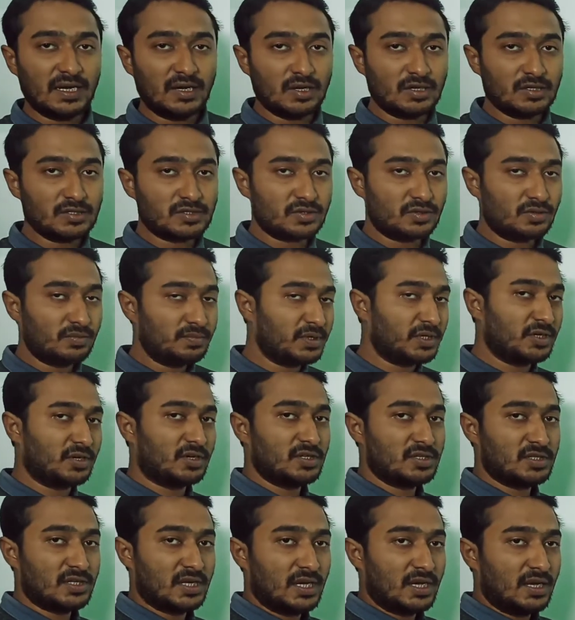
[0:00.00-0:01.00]
also,
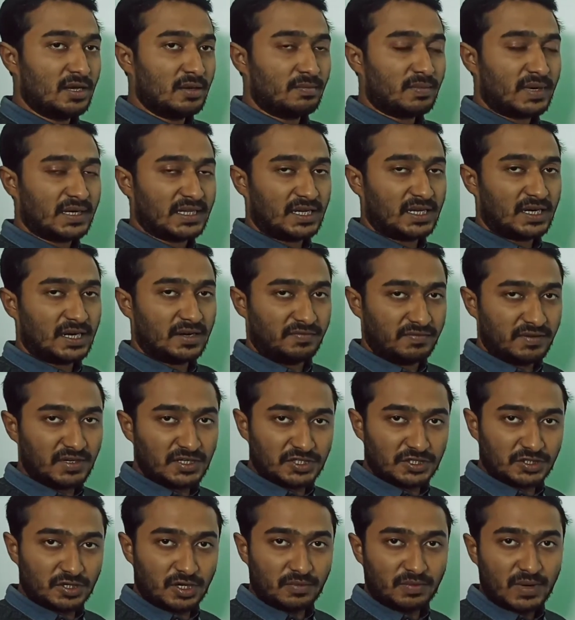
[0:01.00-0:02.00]
because by the
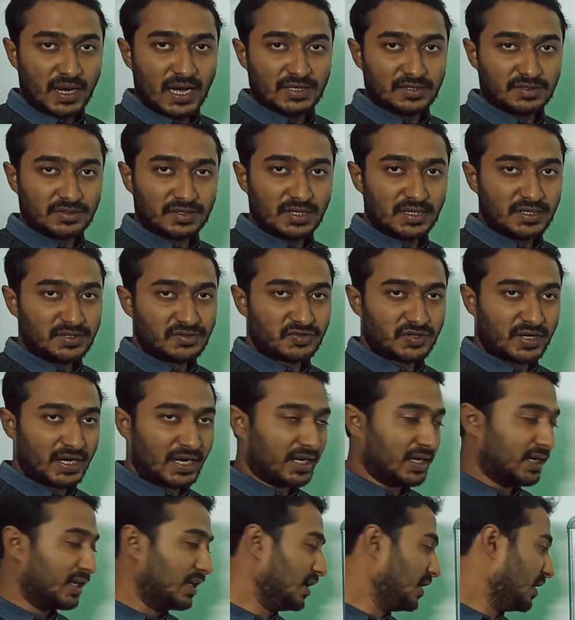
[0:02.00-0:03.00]
definition of isosceles
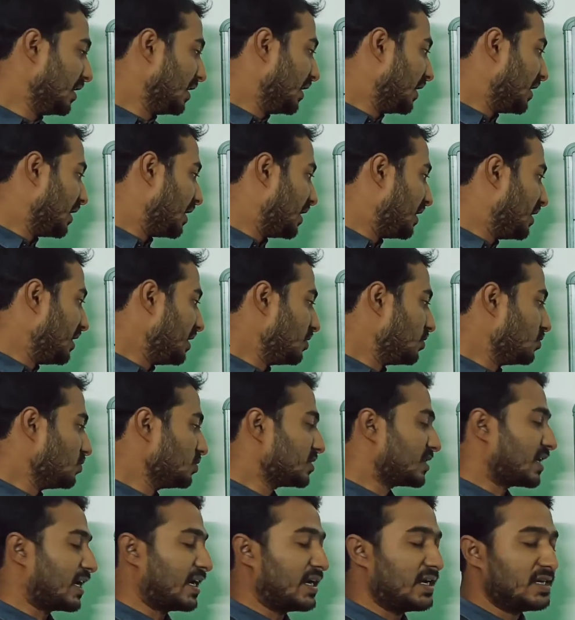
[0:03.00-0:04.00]
triangle, any two
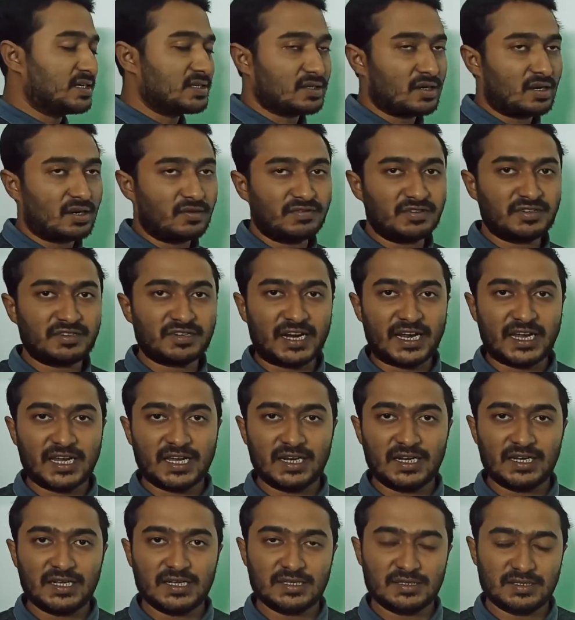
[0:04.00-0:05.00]
sides of a triangle
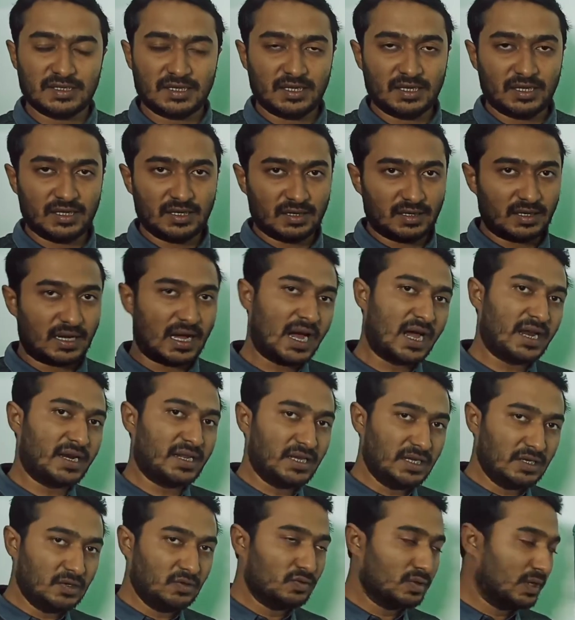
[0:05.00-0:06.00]
are
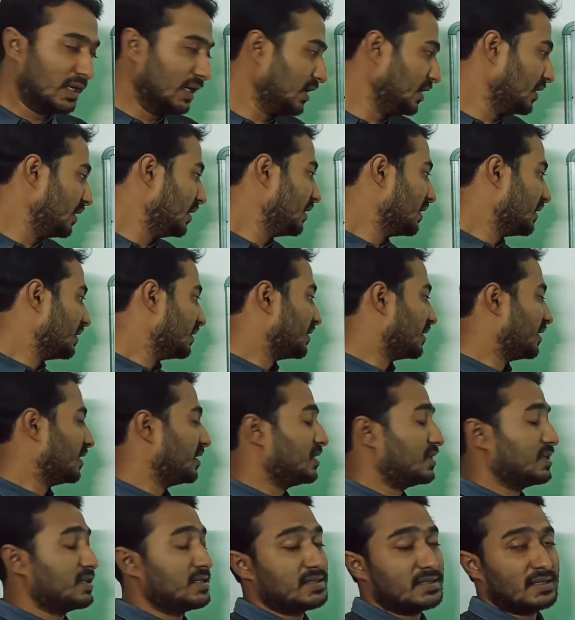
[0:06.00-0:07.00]
equal, then
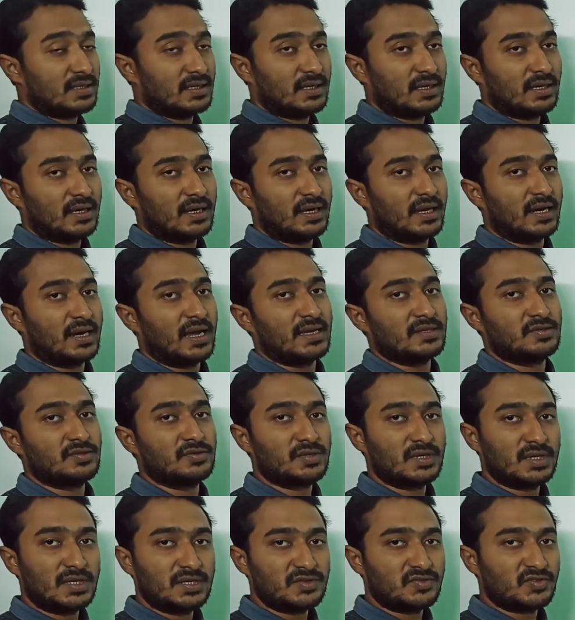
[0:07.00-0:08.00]
it is an
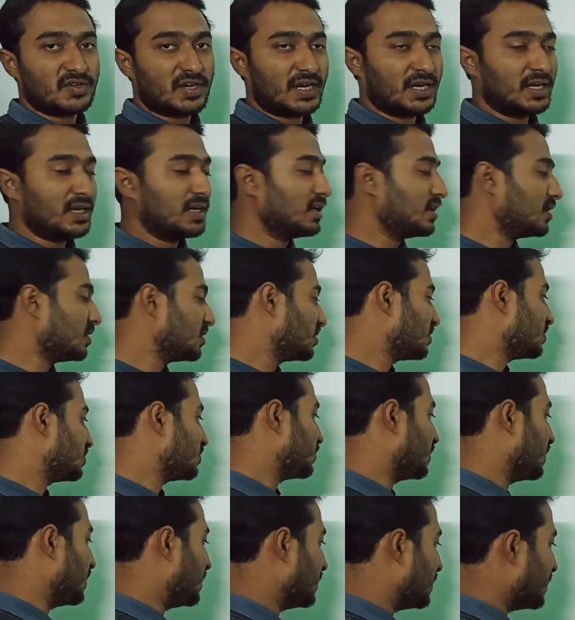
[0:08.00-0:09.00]
isosceles triangle.
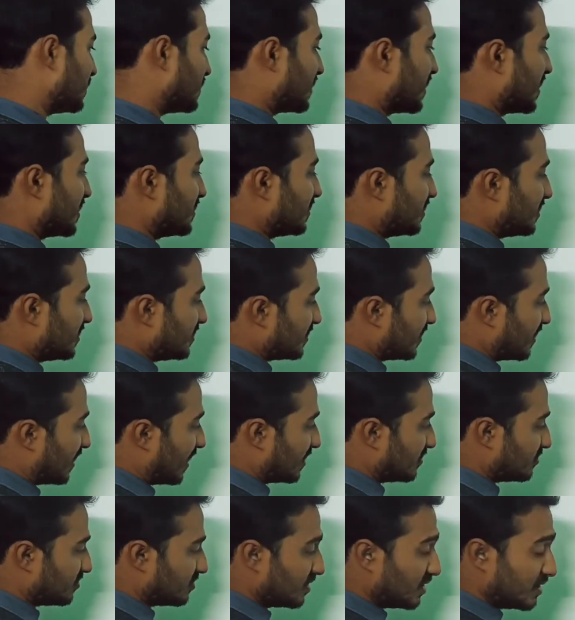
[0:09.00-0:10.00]
So in this case it is an
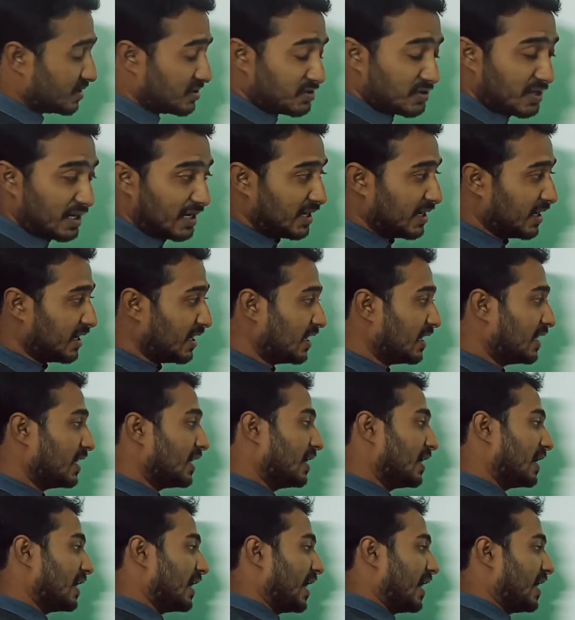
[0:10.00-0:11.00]
isosceles triangle
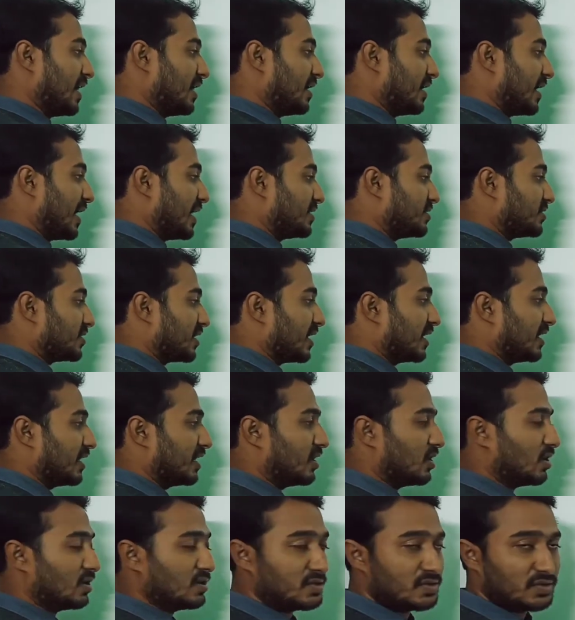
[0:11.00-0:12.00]
and a right triangle
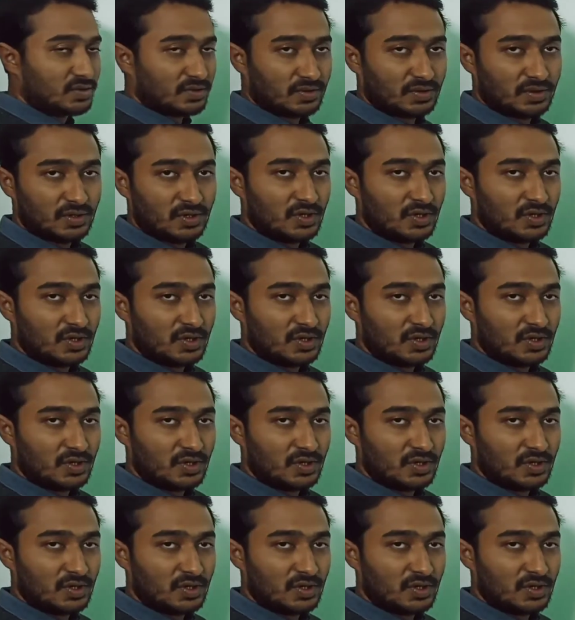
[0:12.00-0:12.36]
also.